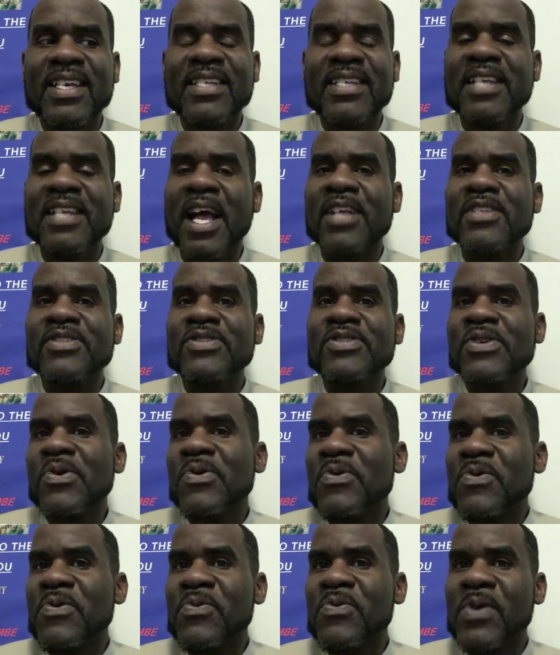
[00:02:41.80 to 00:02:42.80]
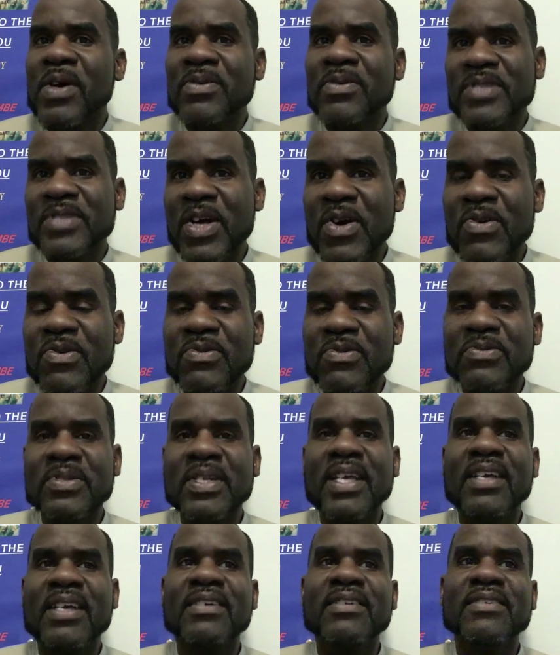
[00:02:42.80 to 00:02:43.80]
not so well known,
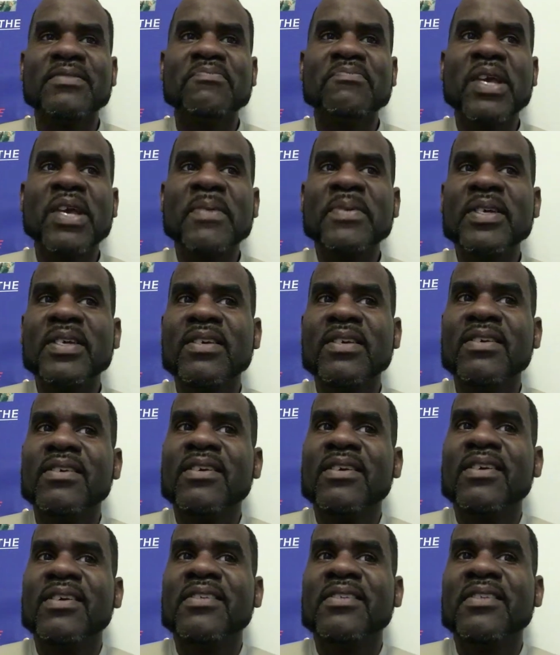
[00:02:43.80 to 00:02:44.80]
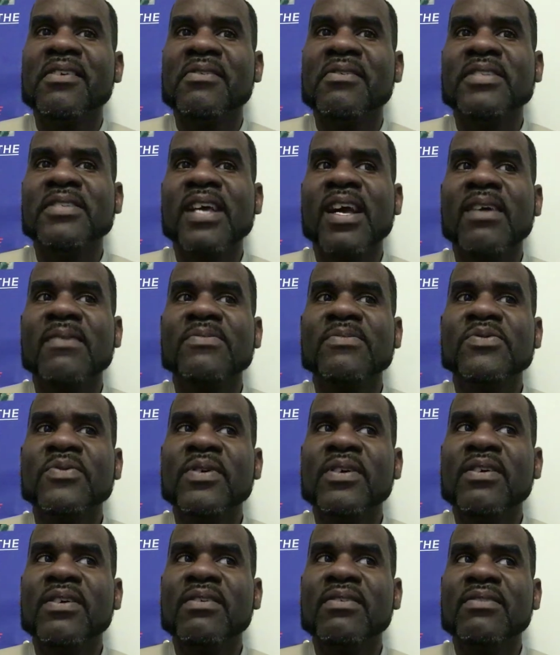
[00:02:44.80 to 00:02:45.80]
and maybe there are times
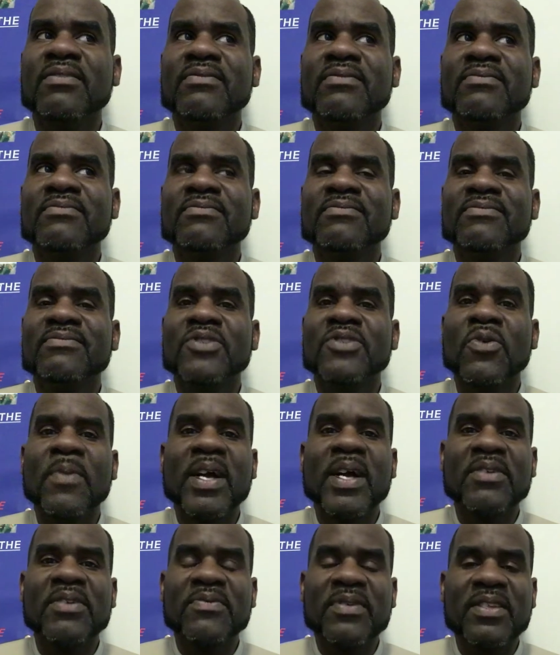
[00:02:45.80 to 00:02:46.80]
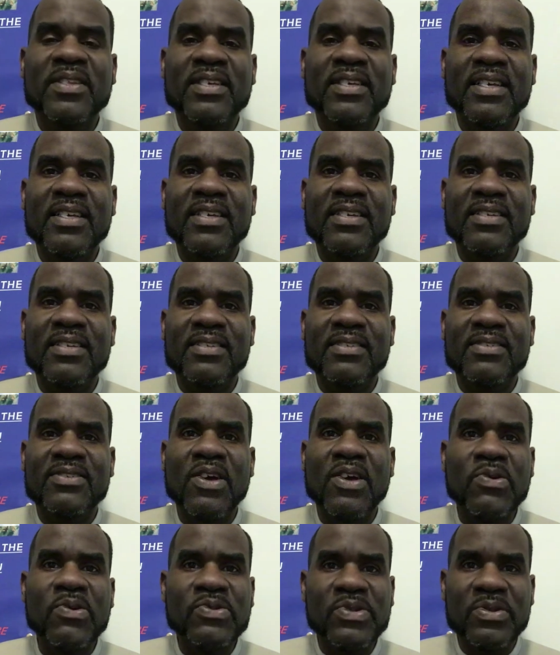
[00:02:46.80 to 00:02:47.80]
where nobody really
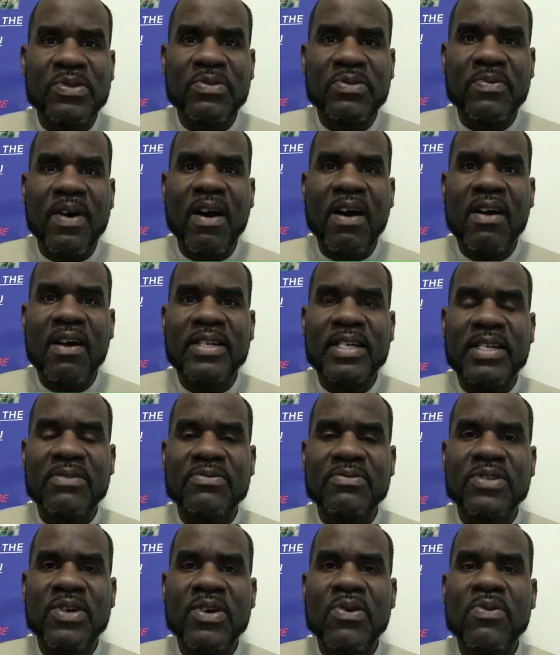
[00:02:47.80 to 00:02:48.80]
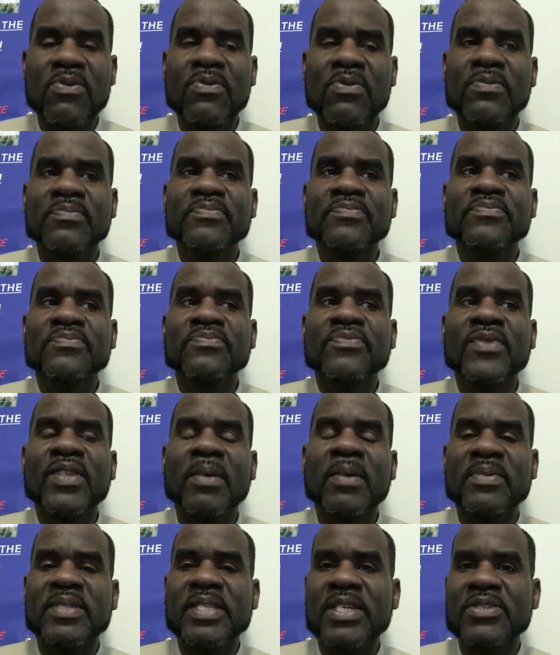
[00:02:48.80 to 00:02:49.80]
knows who you are. They don't know
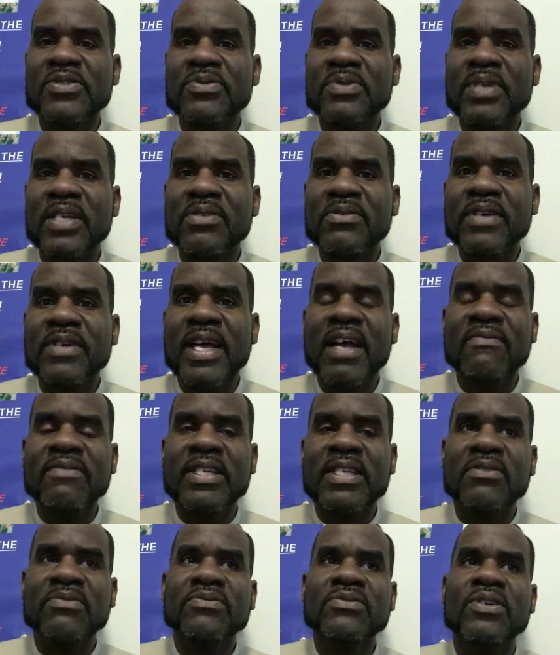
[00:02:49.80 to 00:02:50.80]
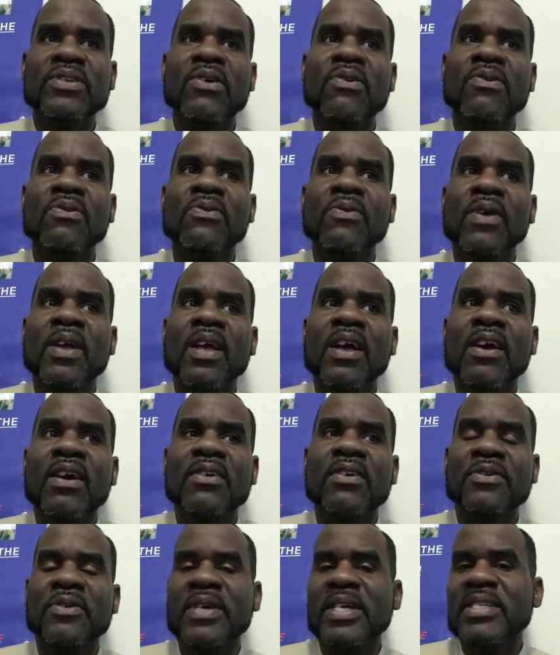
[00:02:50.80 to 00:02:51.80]
the potential that you have. They don't know
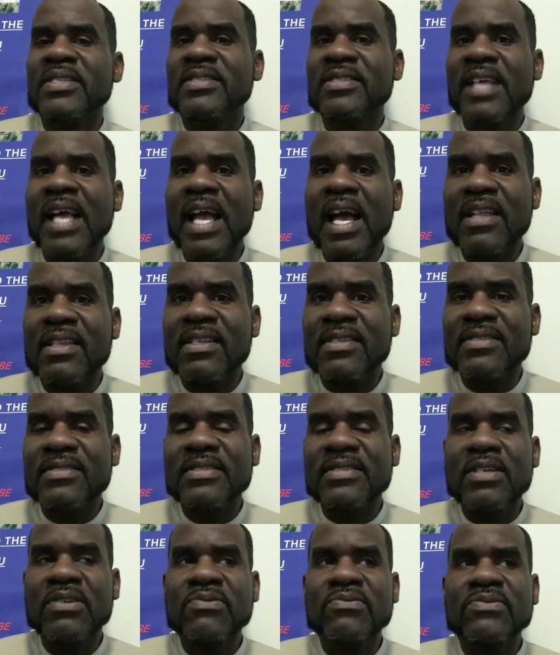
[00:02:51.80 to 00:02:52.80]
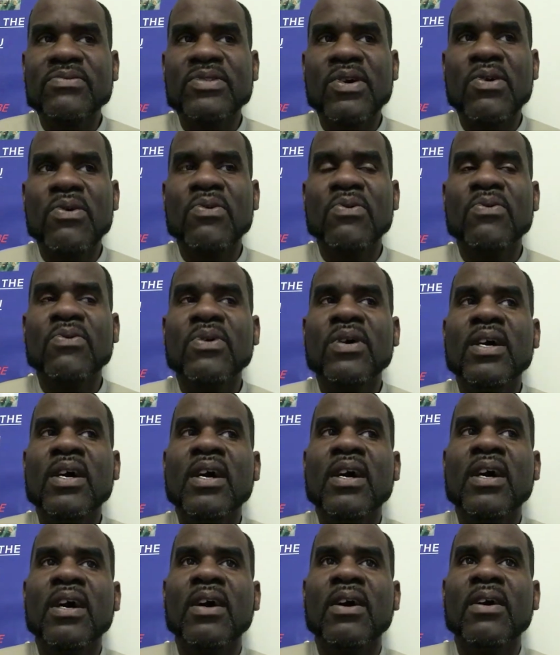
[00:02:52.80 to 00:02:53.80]
your hidden talents. They don't know
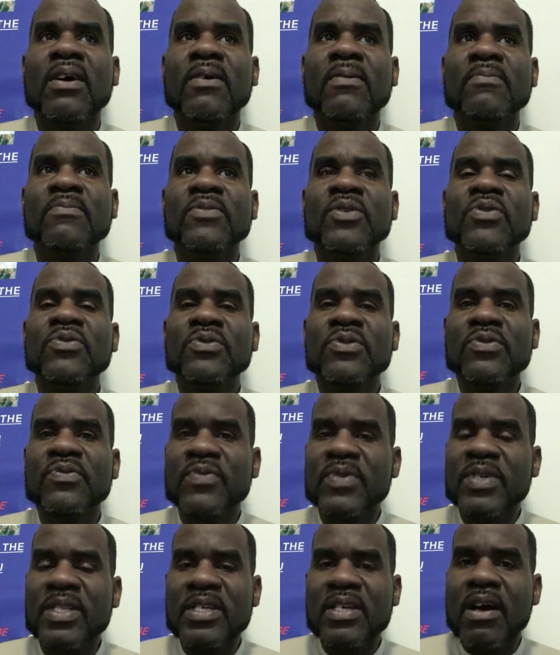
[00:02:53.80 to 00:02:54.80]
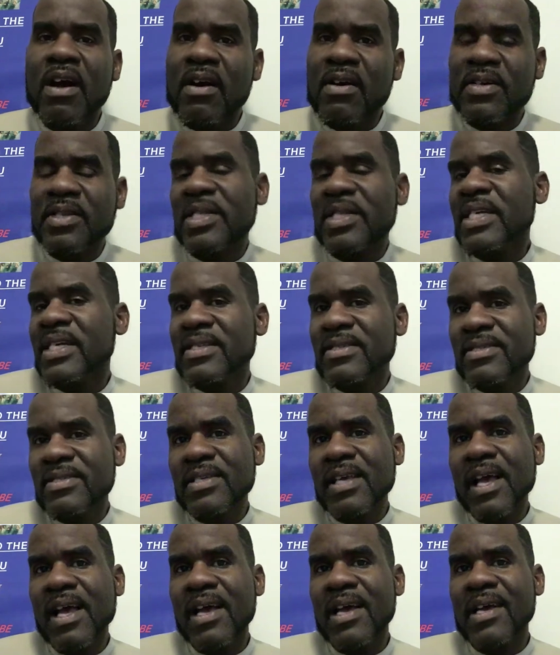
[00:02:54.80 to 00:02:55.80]
who you really are on the
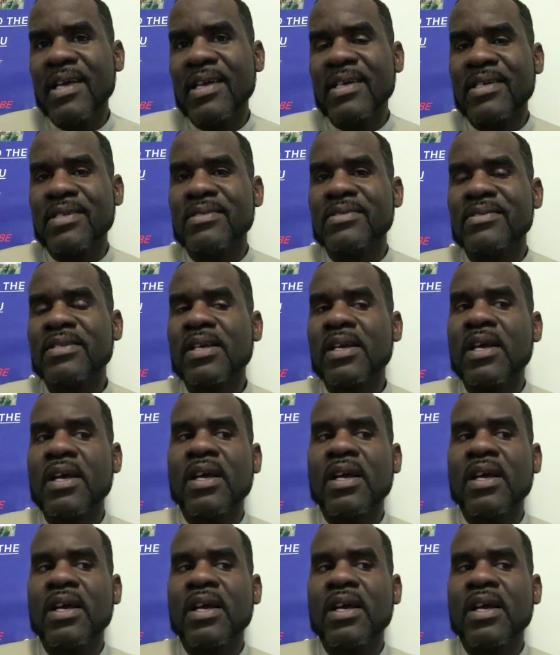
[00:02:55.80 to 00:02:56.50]
inside. And